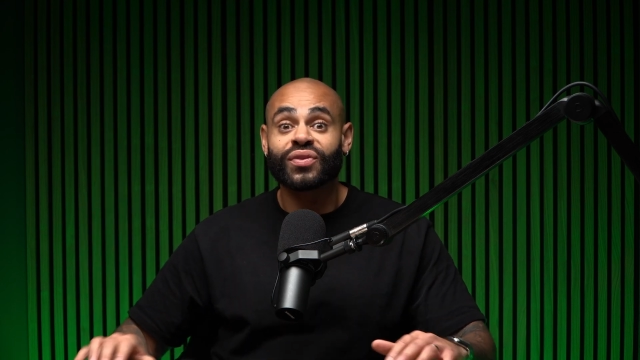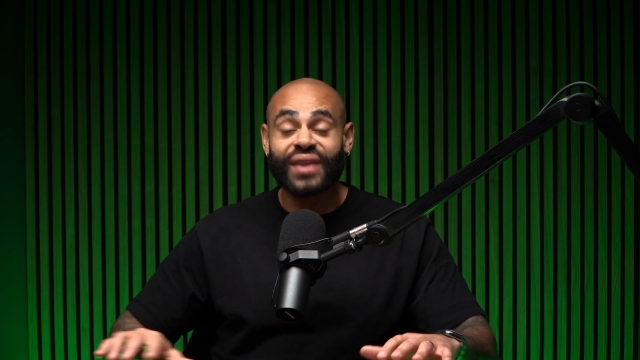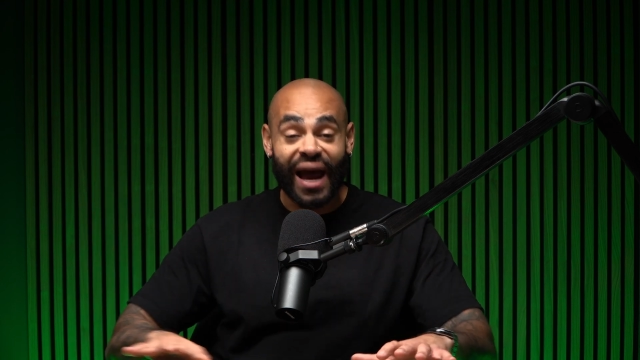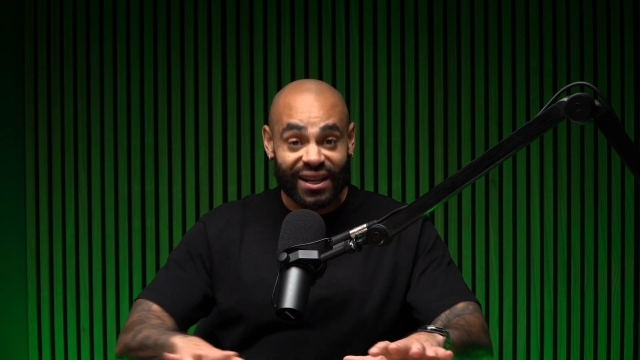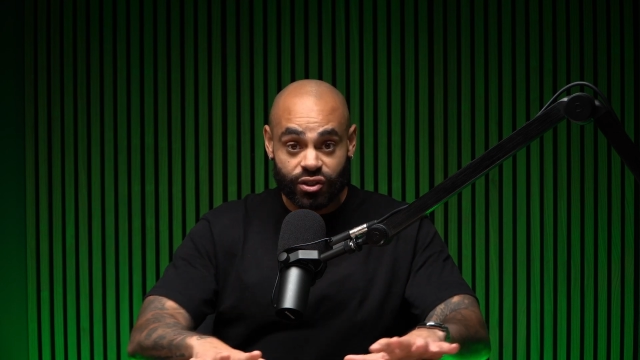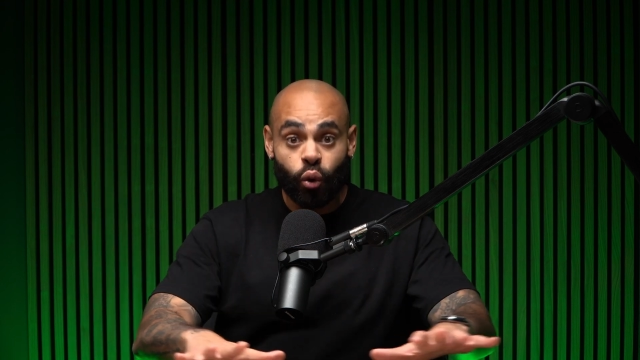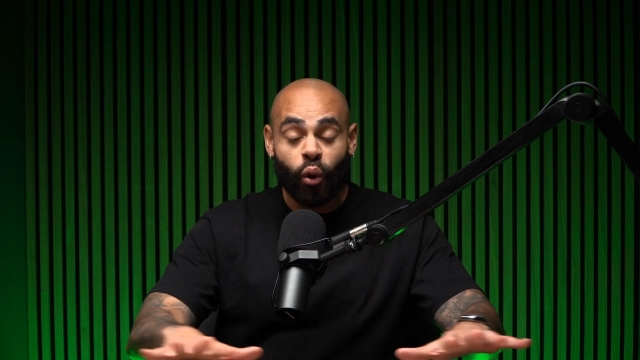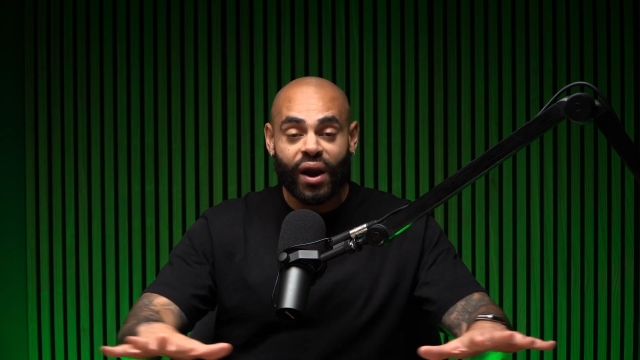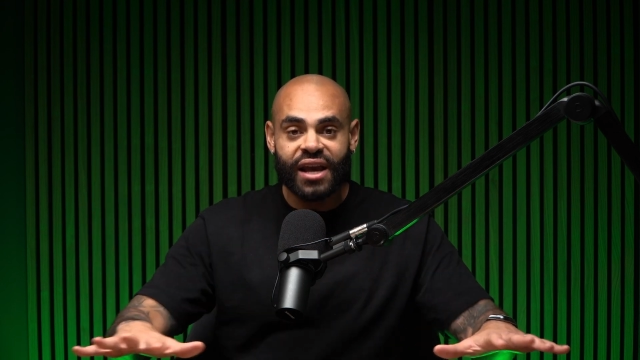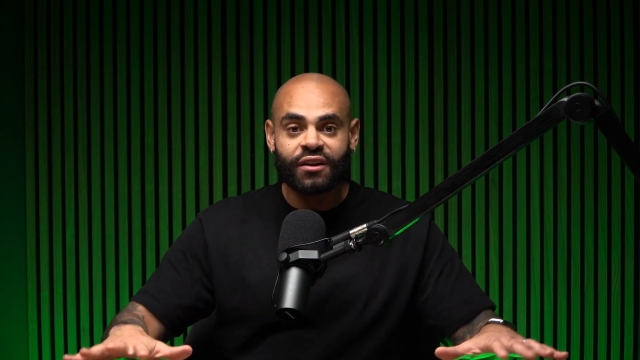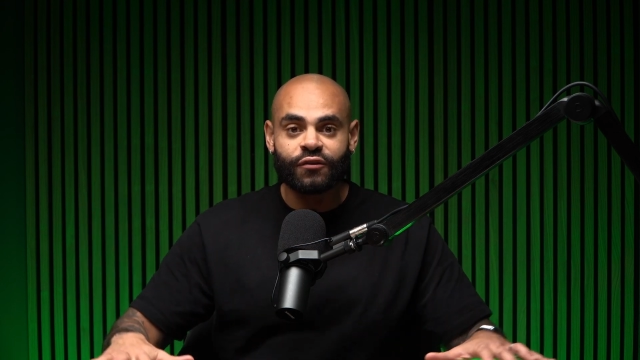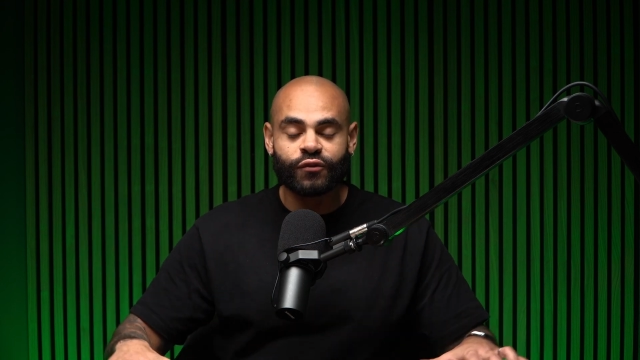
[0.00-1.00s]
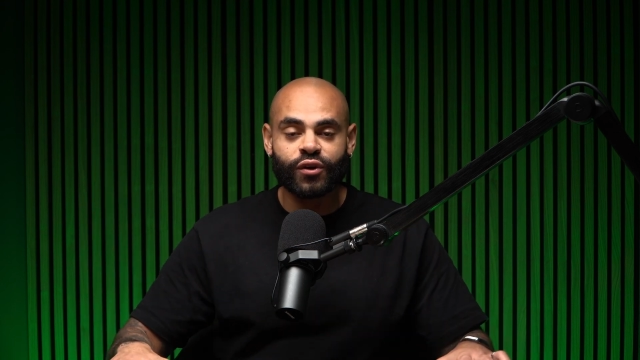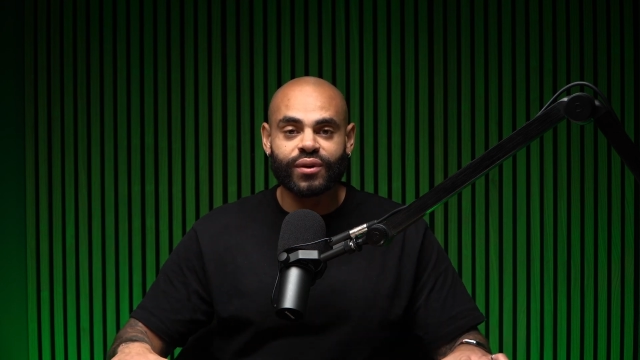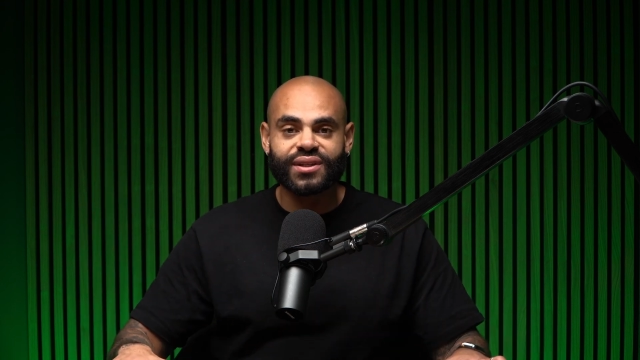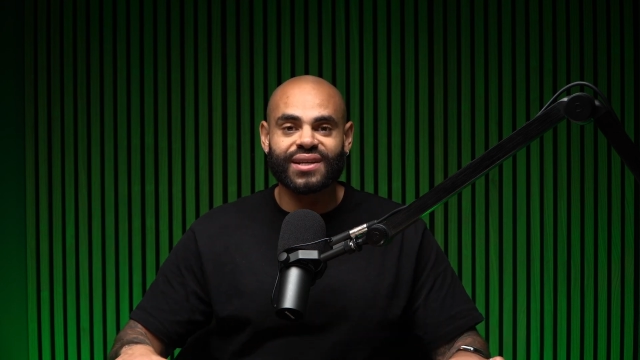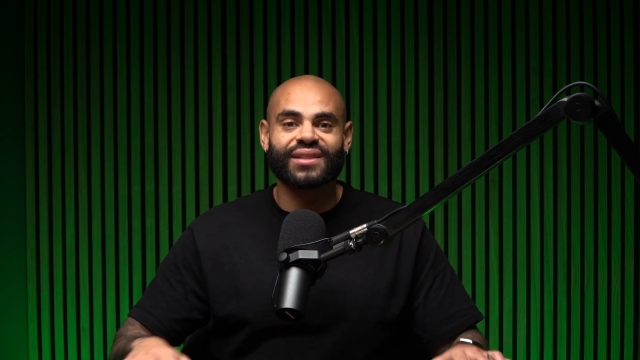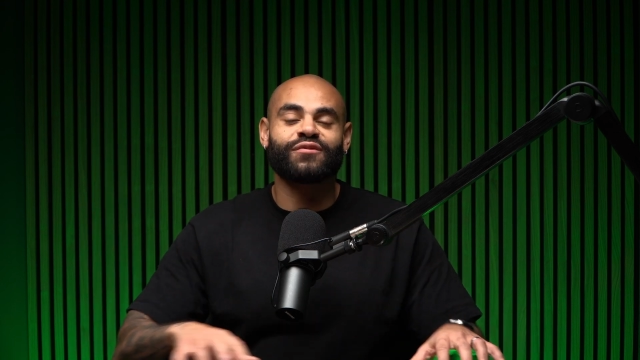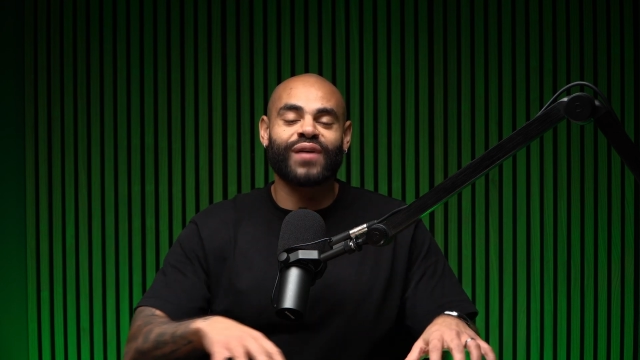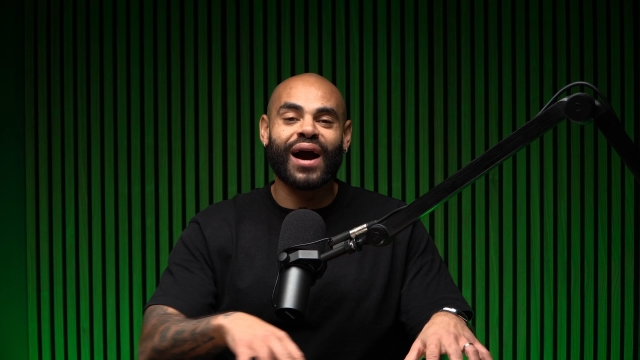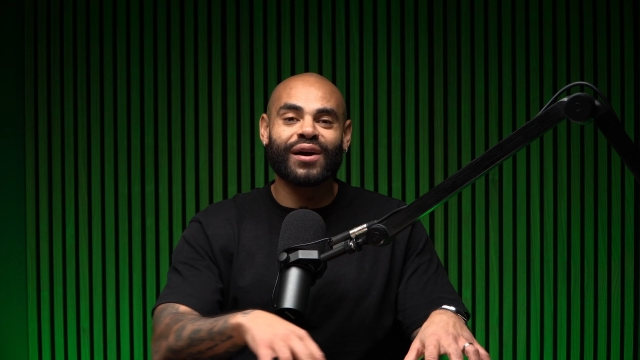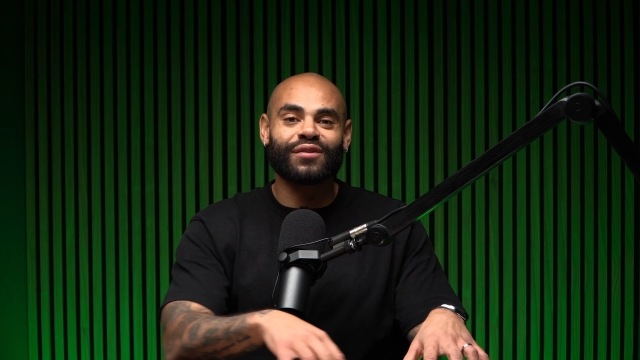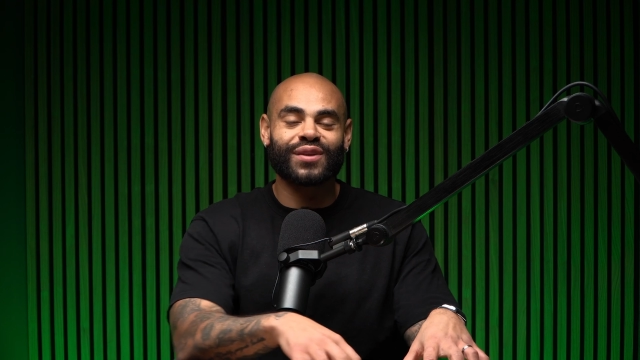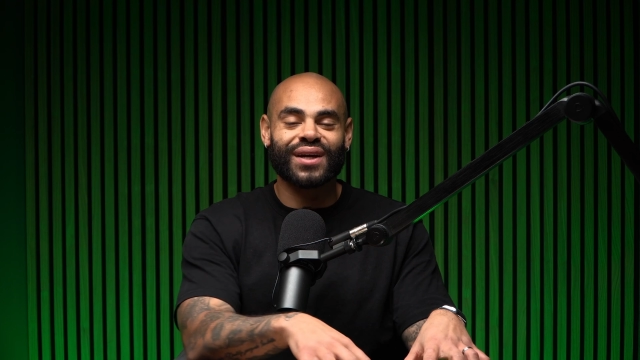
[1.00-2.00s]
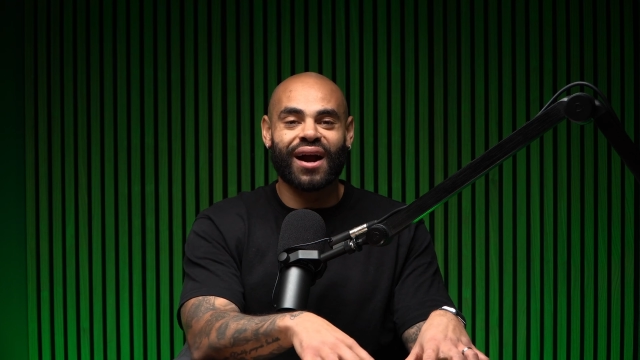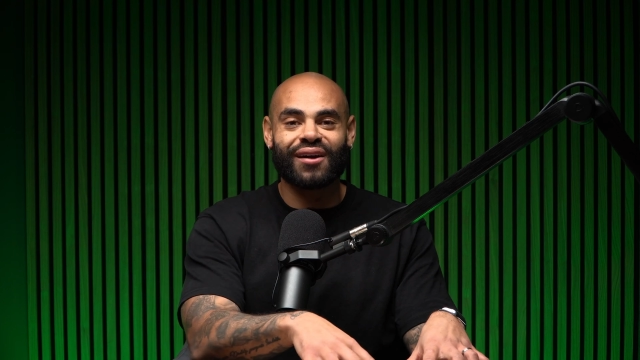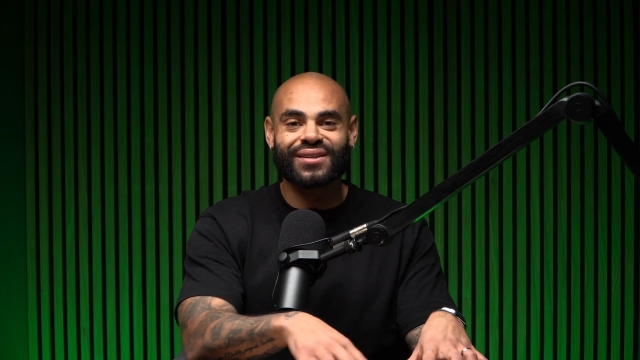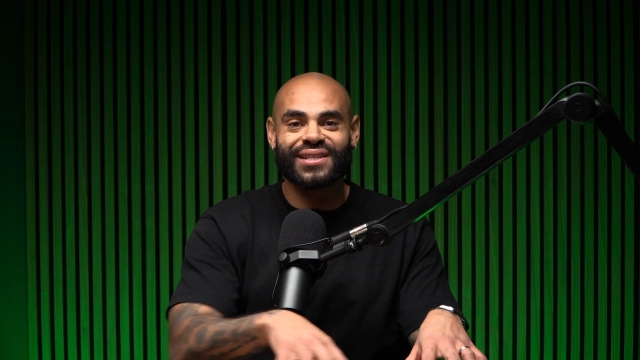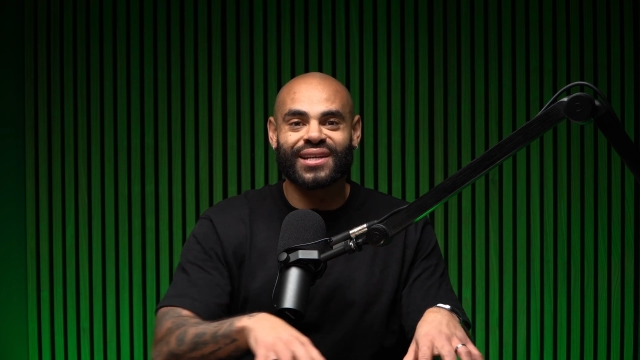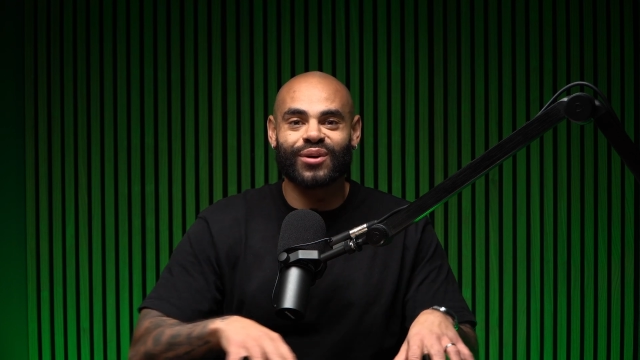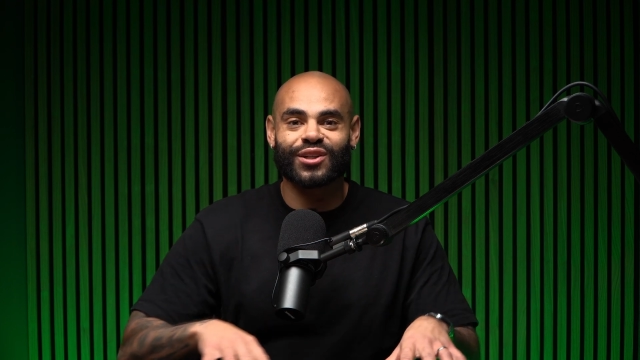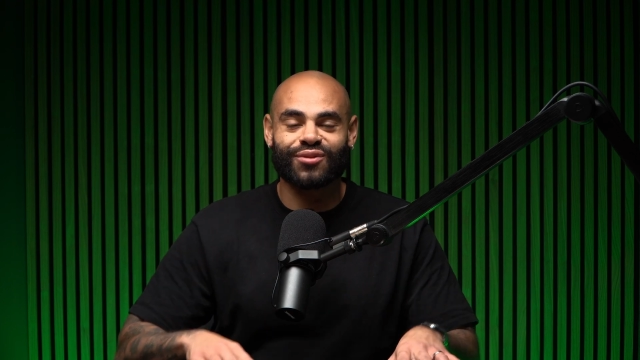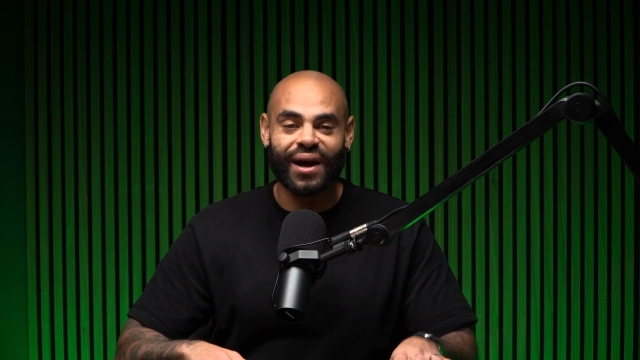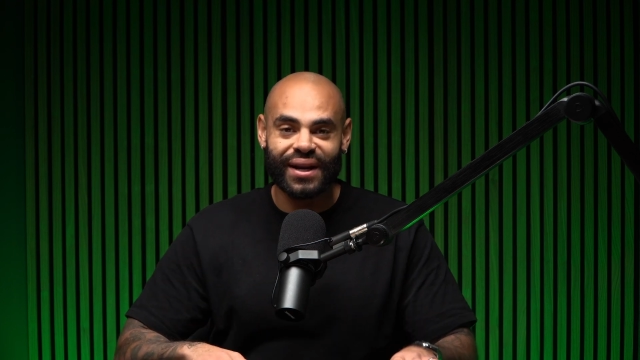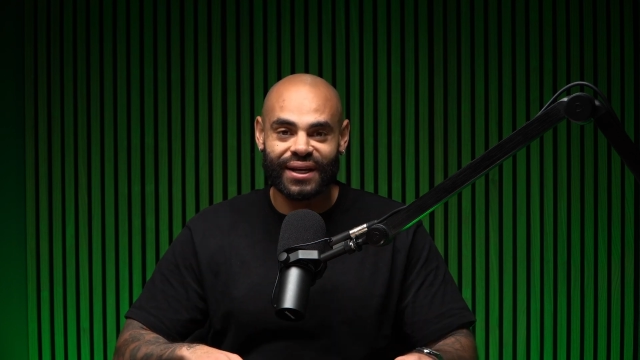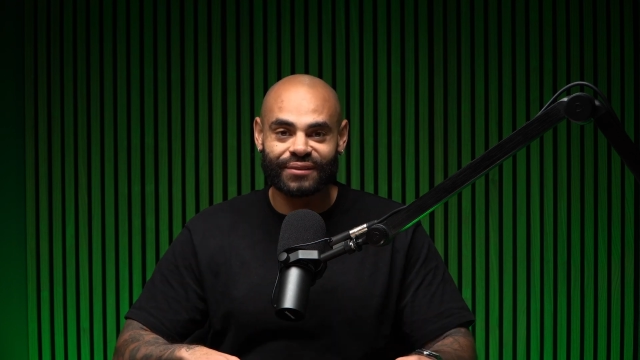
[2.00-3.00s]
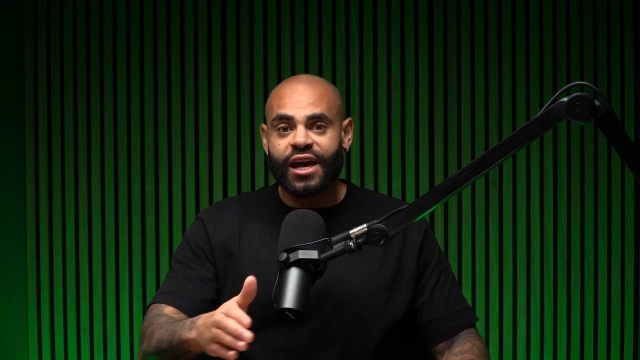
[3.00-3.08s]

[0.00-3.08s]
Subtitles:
That's all influencing the value of the currencies that we're trading.